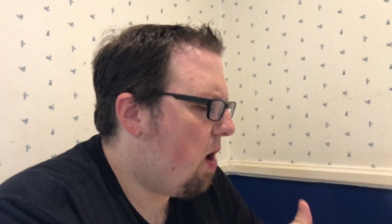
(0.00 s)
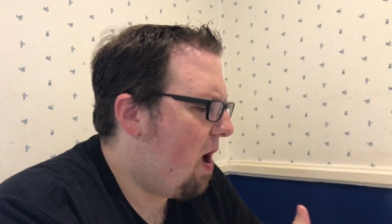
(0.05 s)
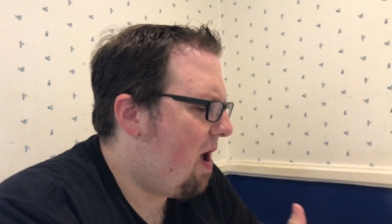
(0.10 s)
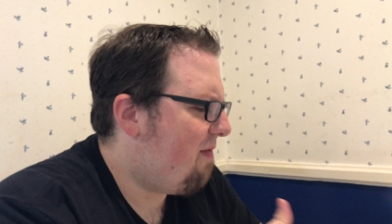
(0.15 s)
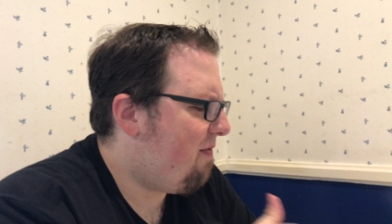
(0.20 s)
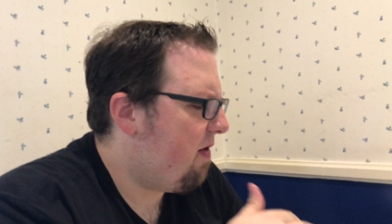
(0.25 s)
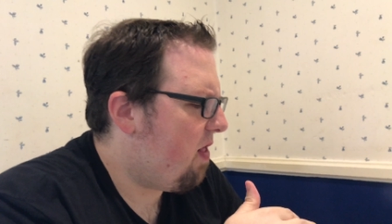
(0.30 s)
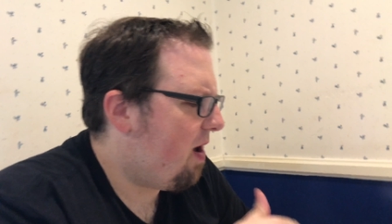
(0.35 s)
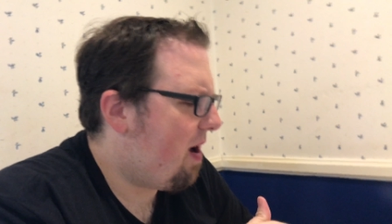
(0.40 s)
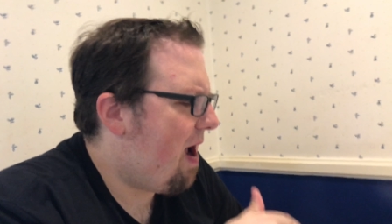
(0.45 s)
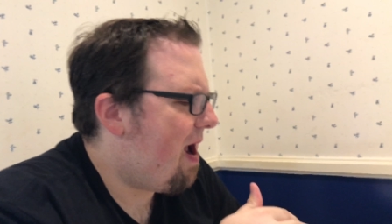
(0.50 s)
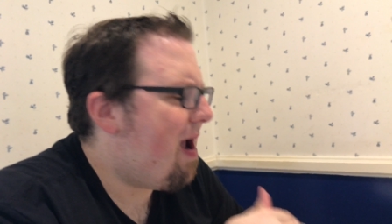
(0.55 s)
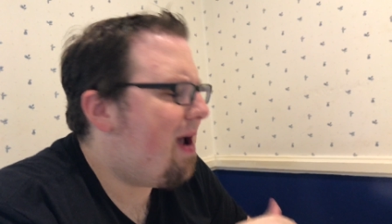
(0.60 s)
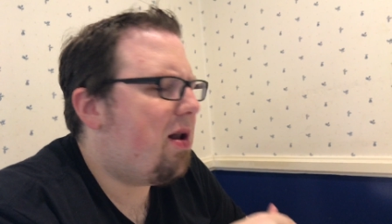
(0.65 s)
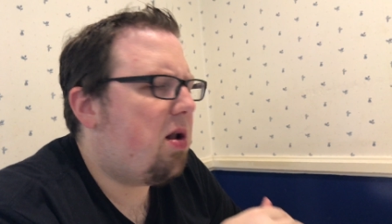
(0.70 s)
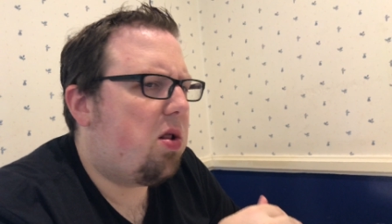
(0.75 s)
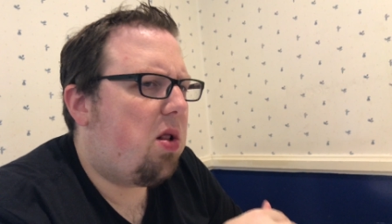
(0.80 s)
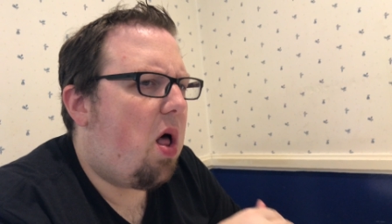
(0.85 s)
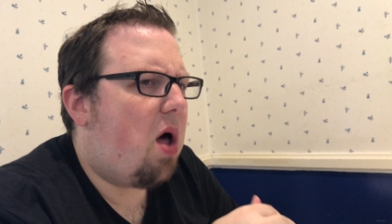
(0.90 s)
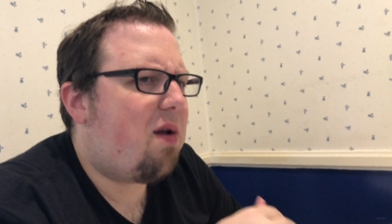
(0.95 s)
I feel like I
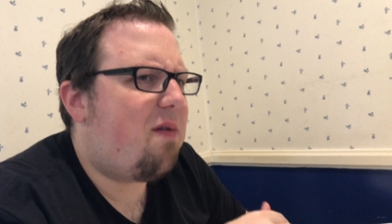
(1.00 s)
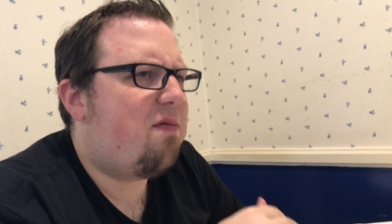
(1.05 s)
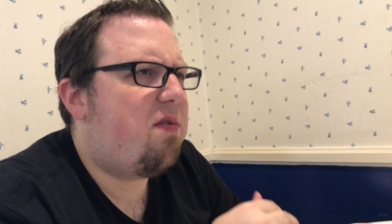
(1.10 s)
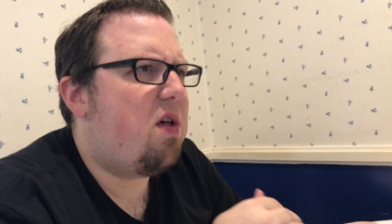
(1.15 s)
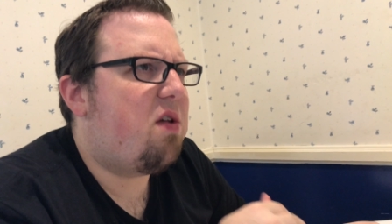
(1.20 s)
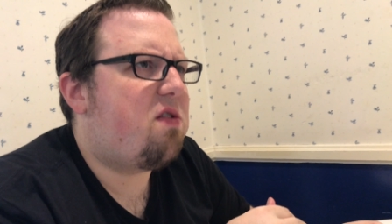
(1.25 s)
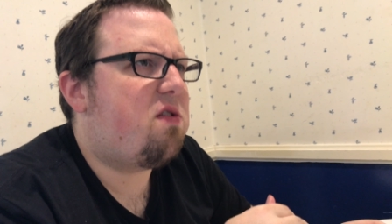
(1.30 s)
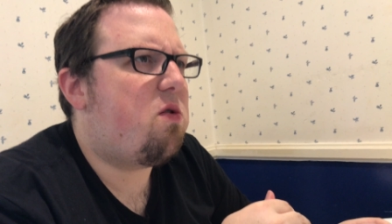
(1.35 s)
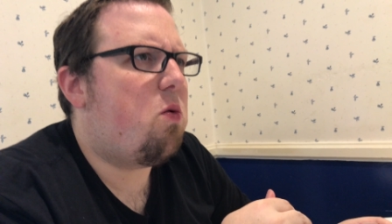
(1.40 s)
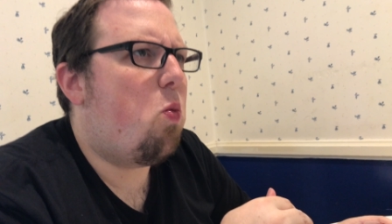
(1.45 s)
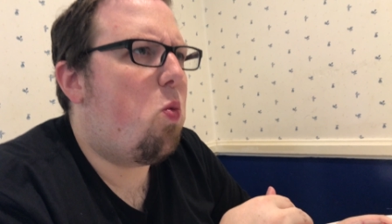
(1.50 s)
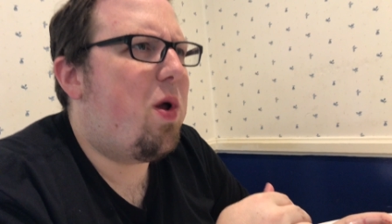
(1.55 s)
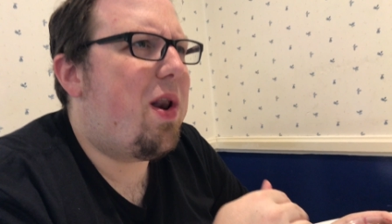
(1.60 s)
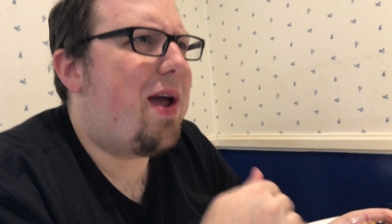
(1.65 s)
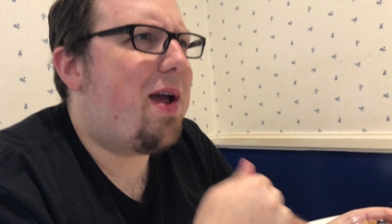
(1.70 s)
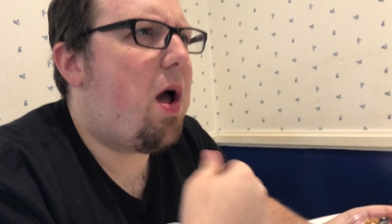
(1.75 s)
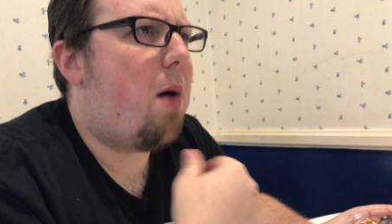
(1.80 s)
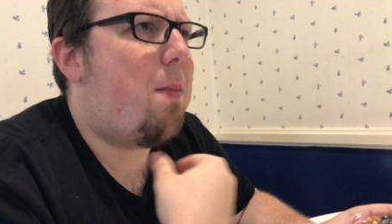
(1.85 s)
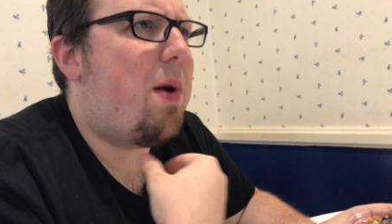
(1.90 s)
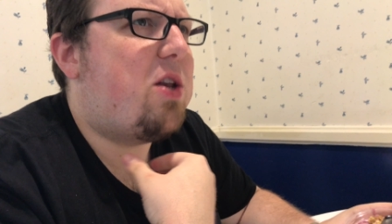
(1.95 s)
ate a lot of this when
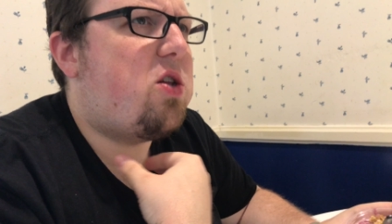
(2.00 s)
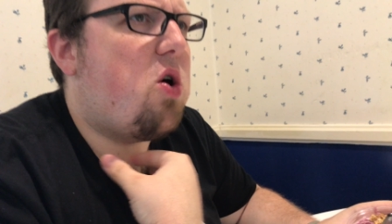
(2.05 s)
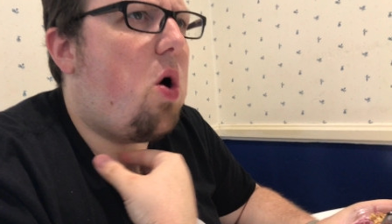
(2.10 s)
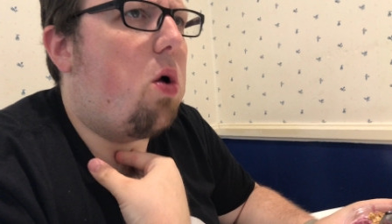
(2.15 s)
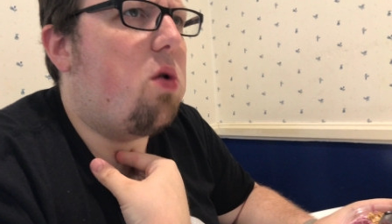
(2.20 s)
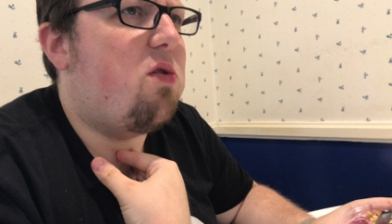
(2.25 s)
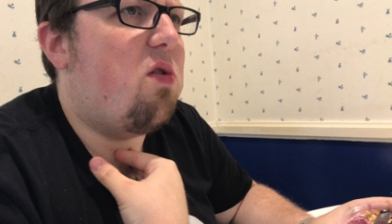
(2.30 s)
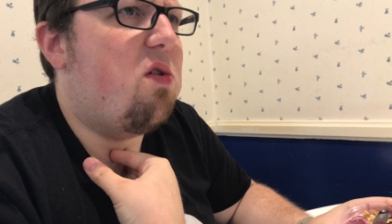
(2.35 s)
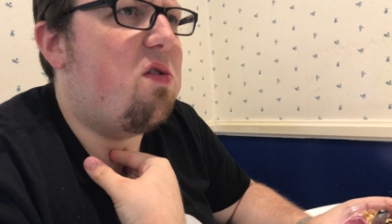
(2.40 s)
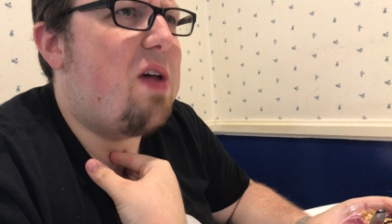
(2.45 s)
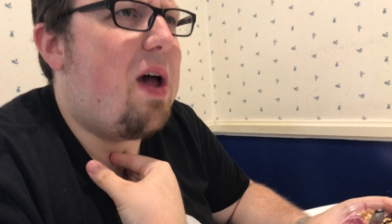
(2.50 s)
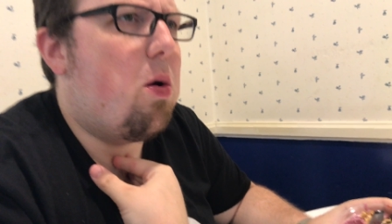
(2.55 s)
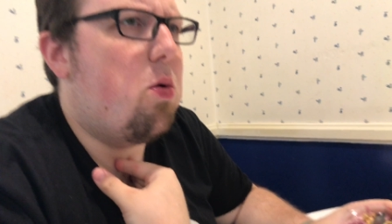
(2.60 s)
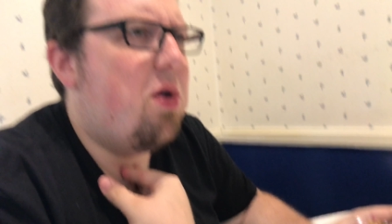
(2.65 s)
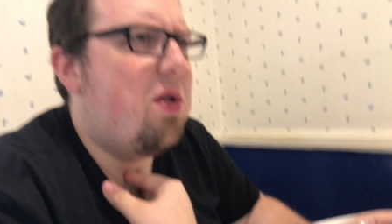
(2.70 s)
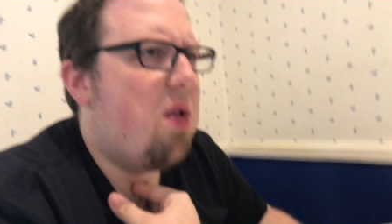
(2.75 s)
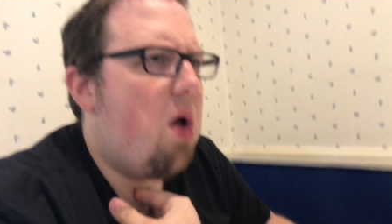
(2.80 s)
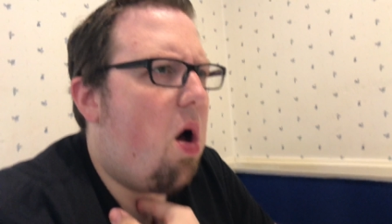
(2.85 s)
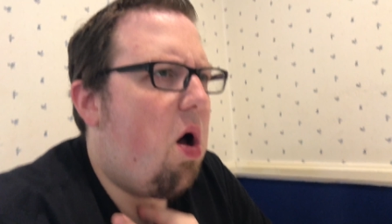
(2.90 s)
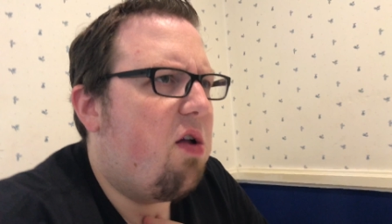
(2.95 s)
I got my tonsils
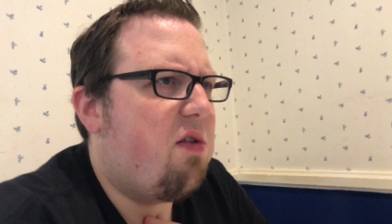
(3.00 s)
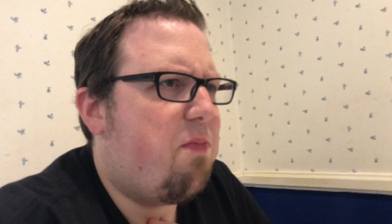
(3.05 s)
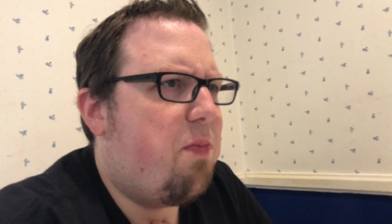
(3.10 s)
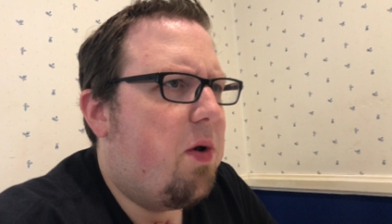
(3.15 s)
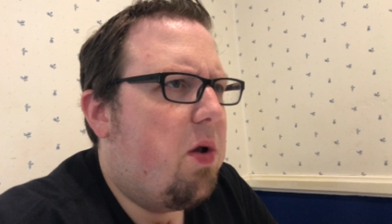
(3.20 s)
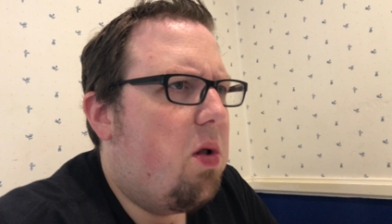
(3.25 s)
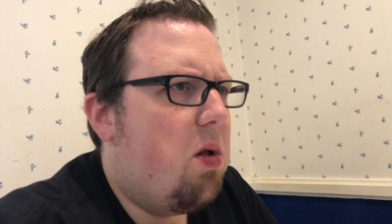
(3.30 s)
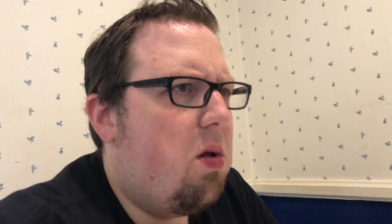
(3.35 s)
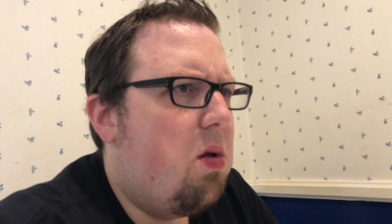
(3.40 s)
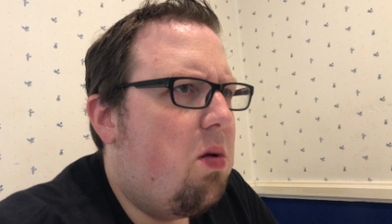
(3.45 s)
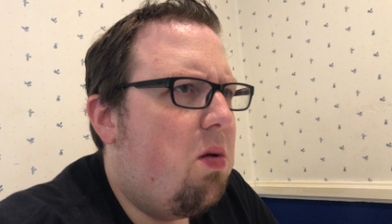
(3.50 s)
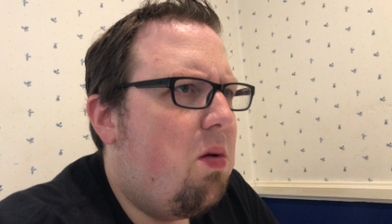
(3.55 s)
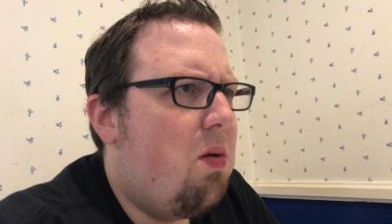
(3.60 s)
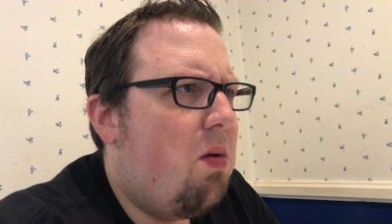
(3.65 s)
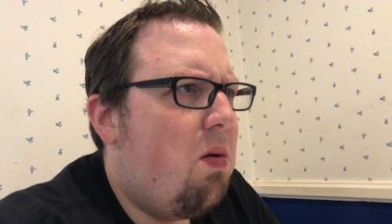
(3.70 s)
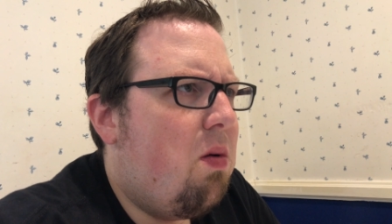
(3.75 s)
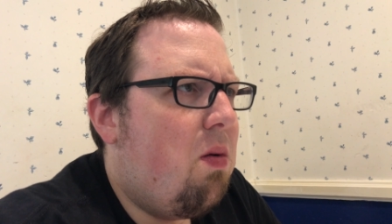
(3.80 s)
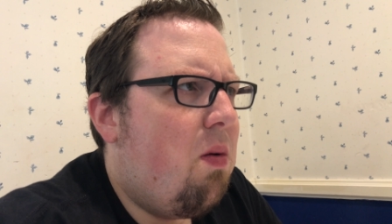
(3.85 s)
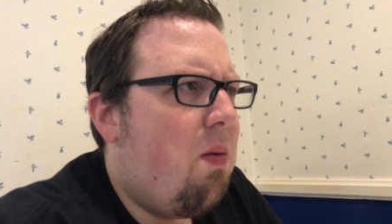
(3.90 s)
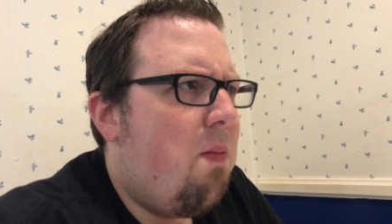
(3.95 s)
out in the hospital.
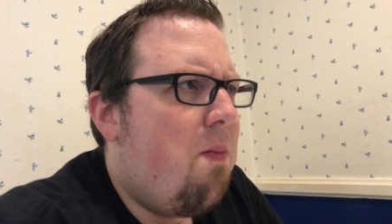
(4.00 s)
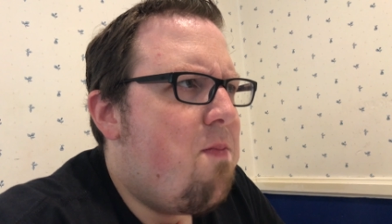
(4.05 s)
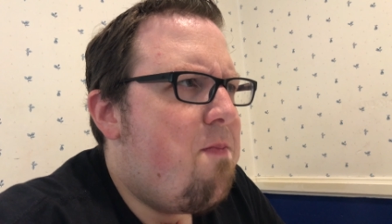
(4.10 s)
Mm.